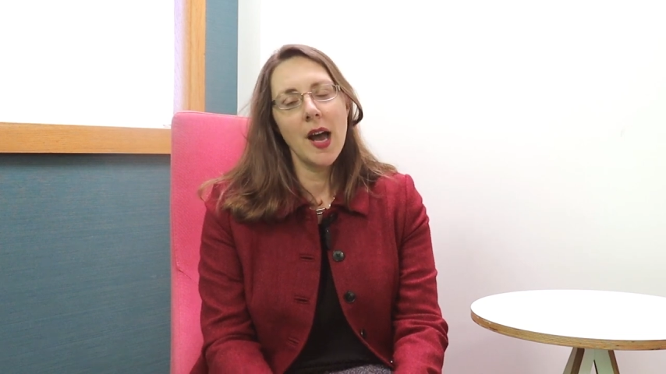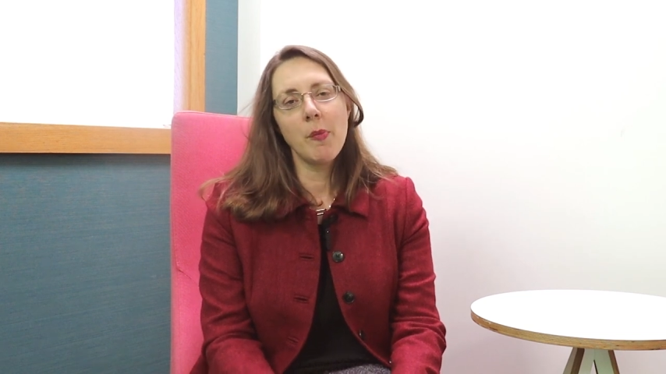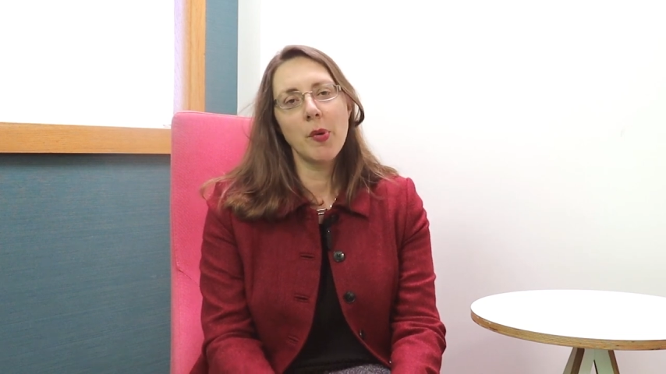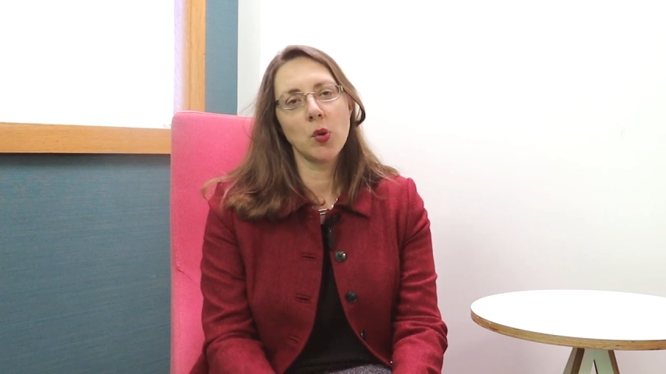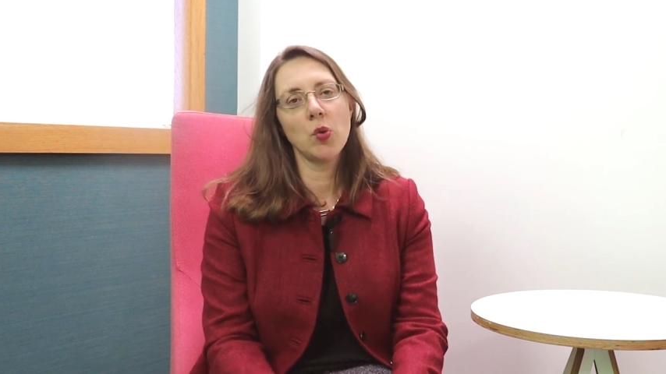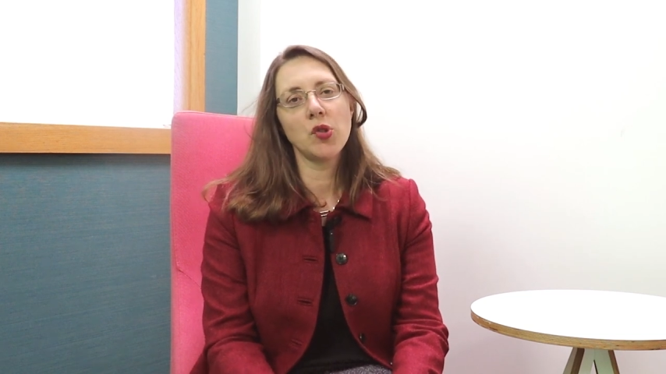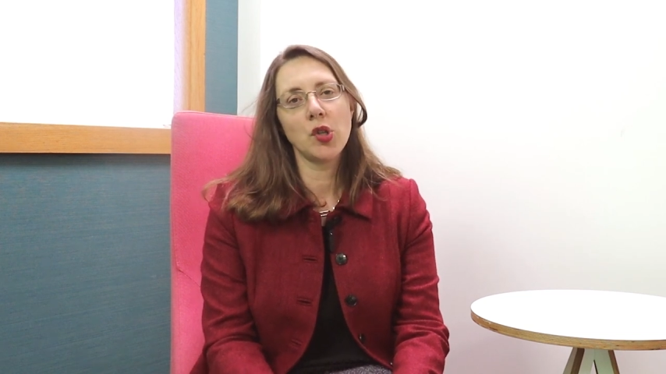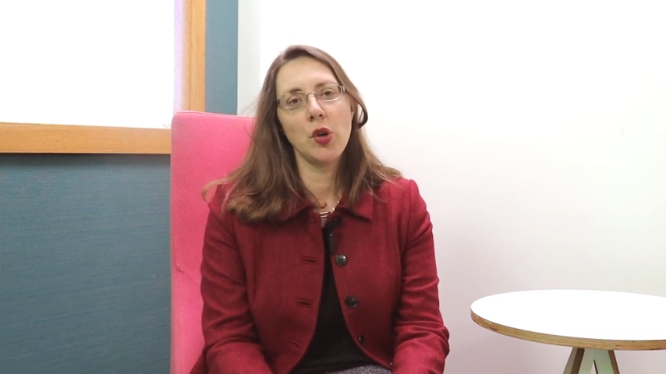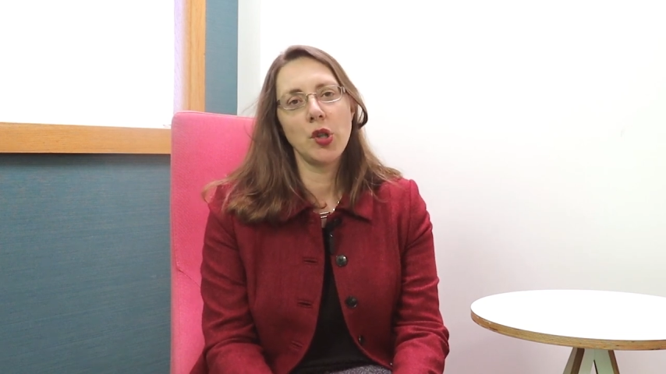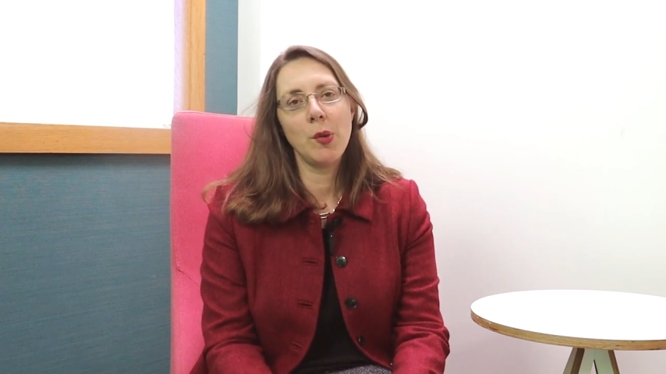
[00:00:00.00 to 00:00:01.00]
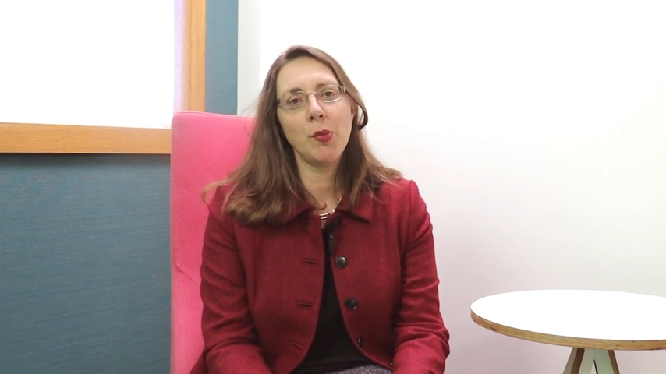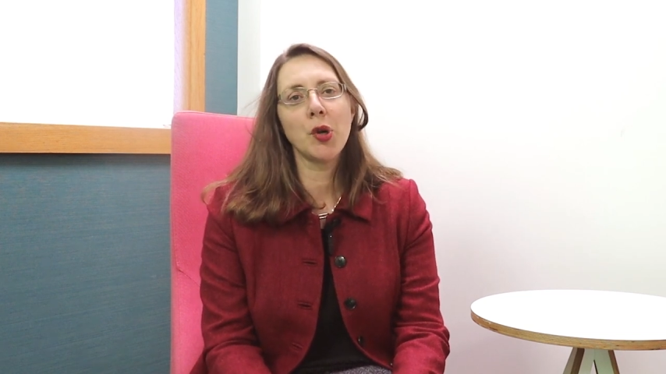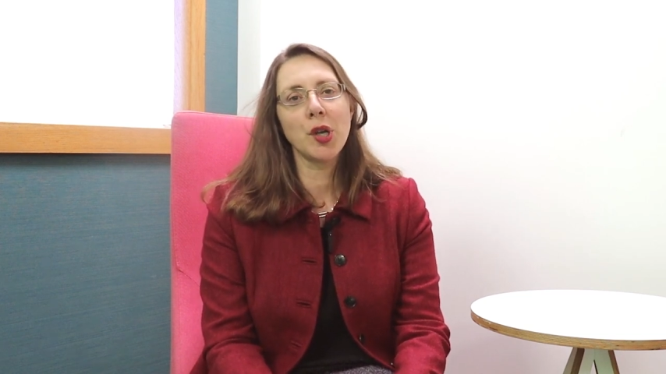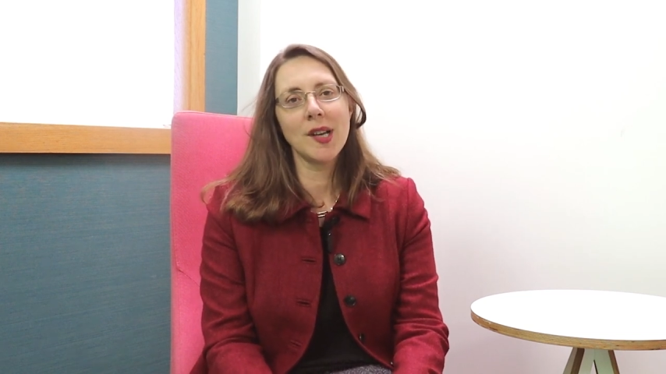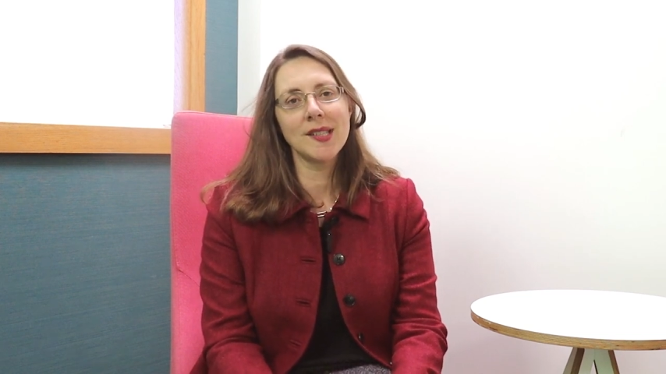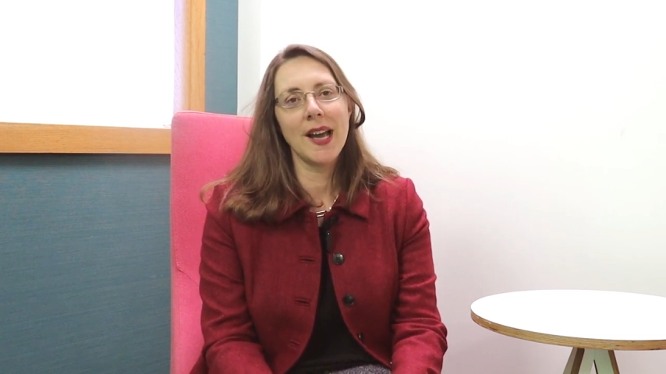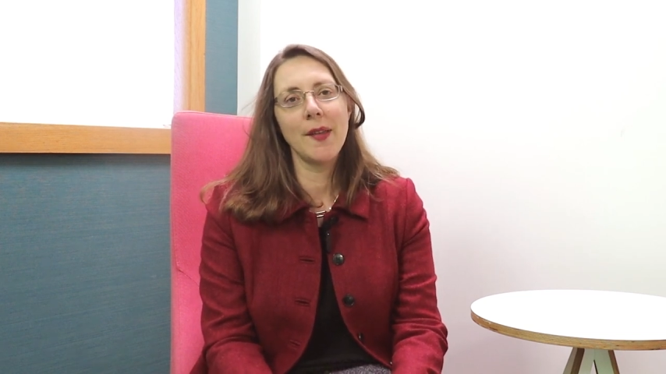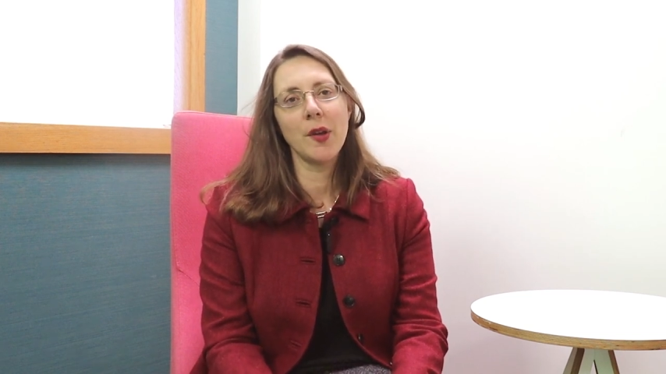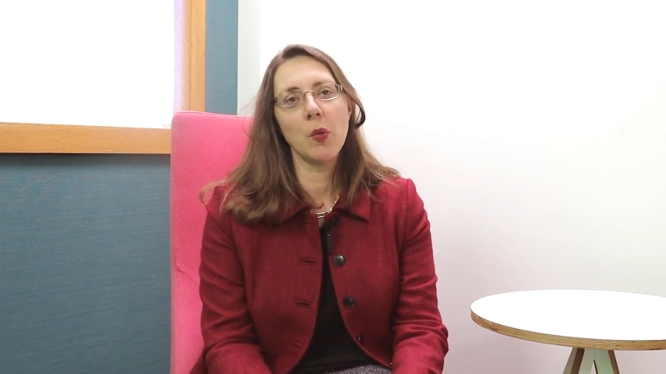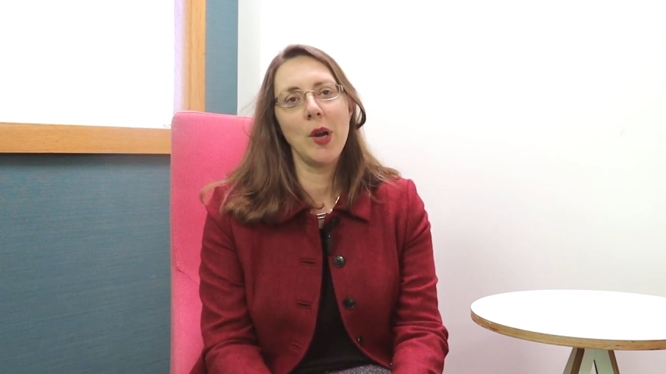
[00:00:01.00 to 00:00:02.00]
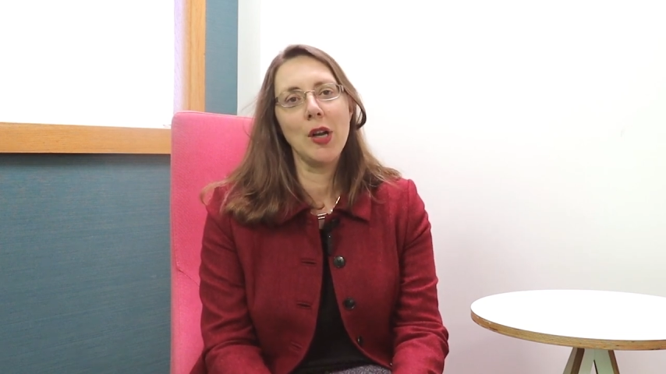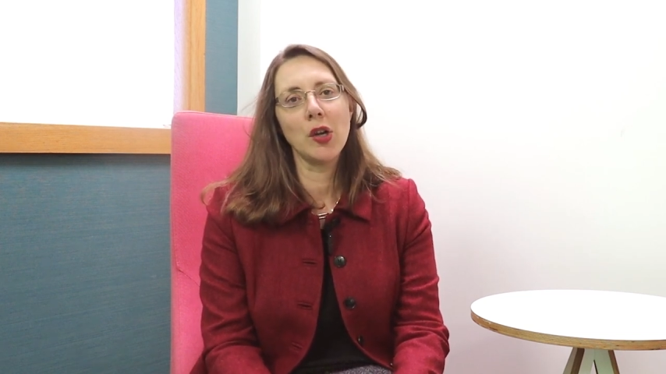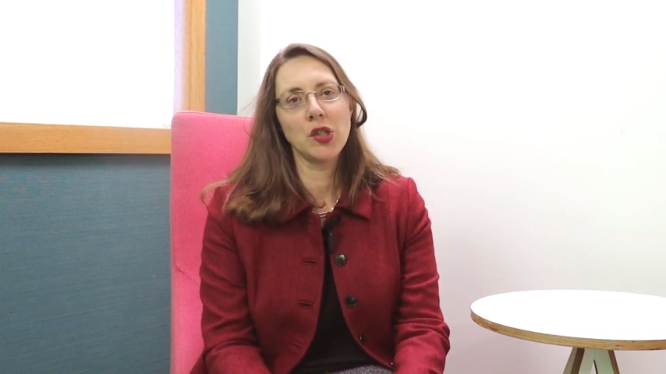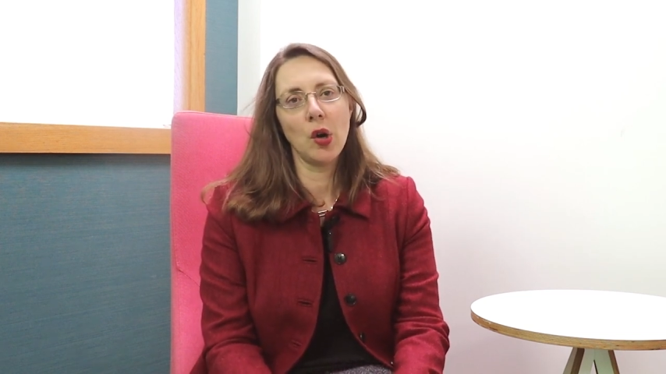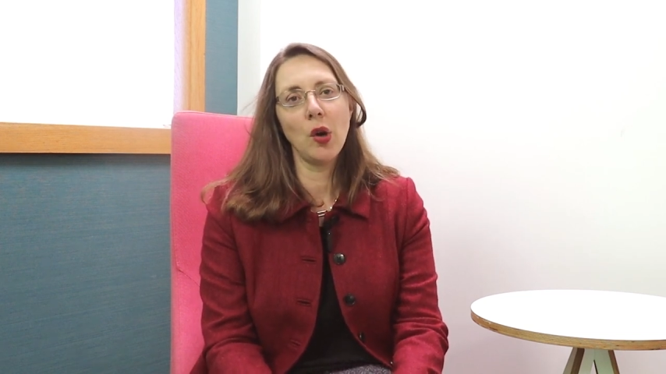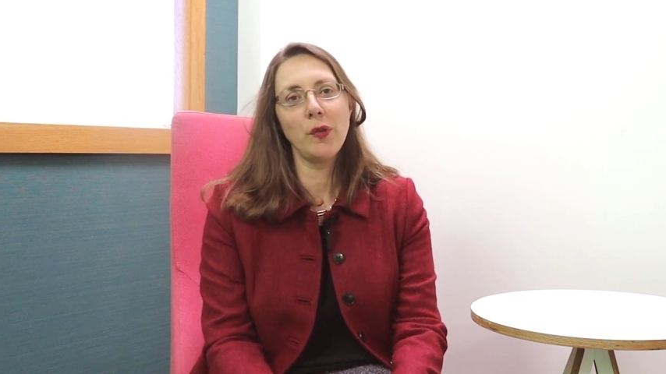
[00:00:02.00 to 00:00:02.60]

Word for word: uh, but also the product set that we look to